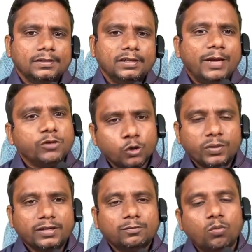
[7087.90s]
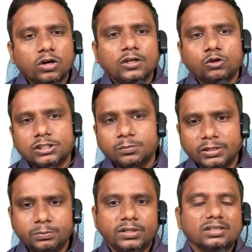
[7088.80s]
MQP model question
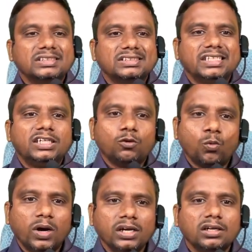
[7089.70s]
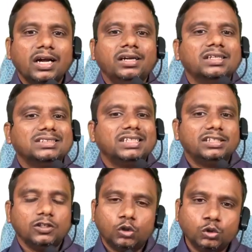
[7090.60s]
paper set 1 and set
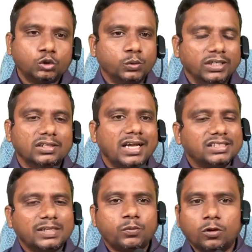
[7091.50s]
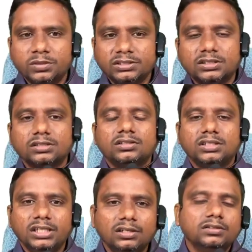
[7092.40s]
2 student. As I promised,
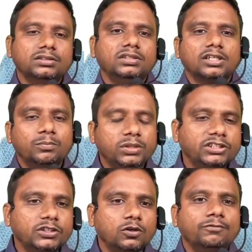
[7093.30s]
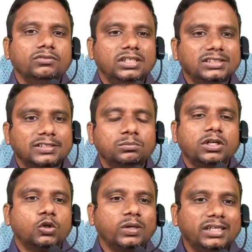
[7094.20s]
till the completion of December
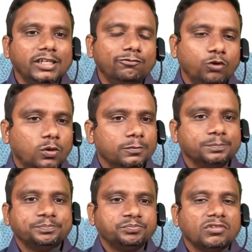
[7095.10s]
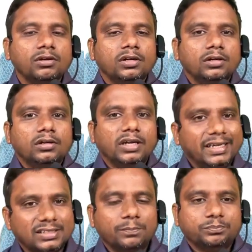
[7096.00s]
24 exam,